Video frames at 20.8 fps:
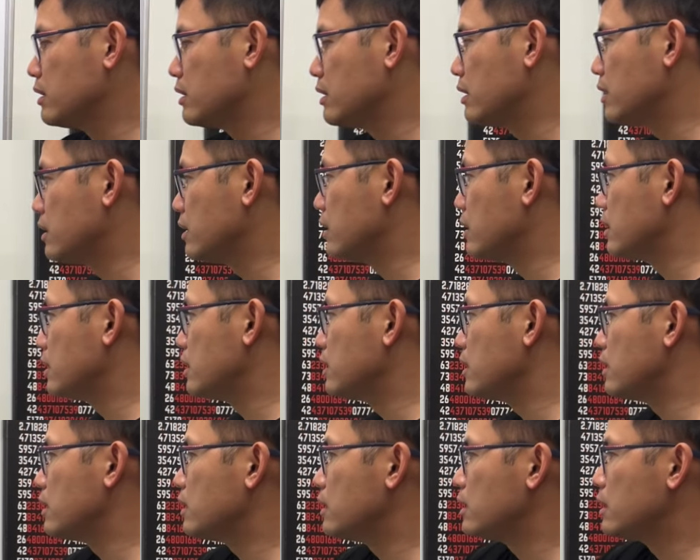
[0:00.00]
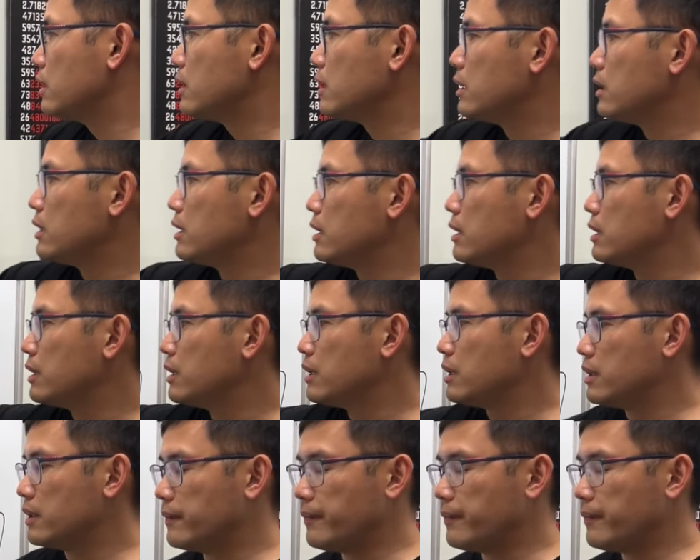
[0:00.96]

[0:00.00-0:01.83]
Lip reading: Nobody speaks.